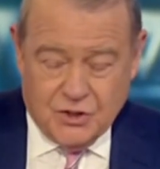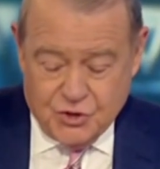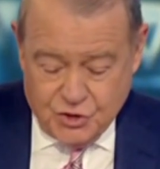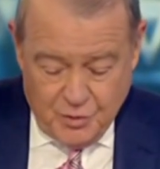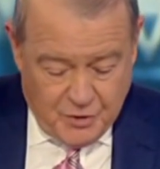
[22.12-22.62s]

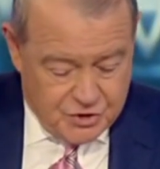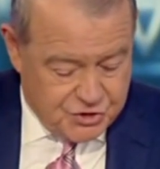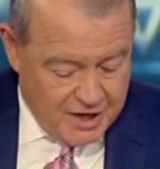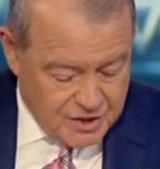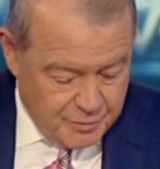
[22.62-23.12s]
Consumer
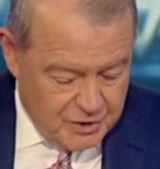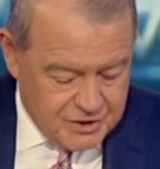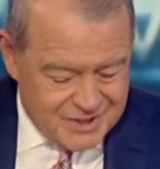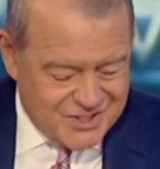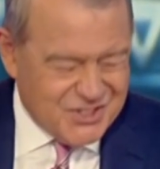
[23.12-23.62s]

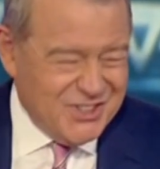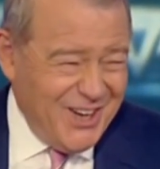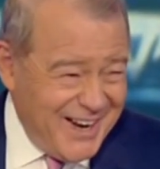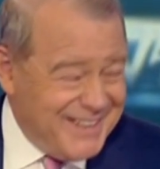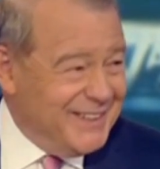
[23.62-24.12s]
sentiment
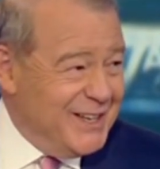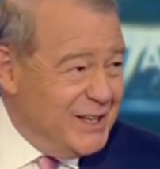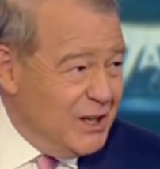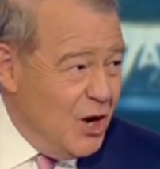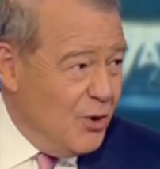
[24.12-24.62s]
slightly
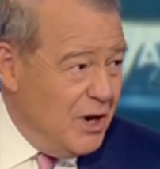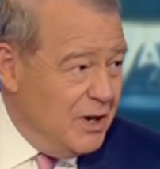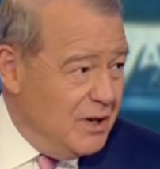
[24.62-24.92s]
lower.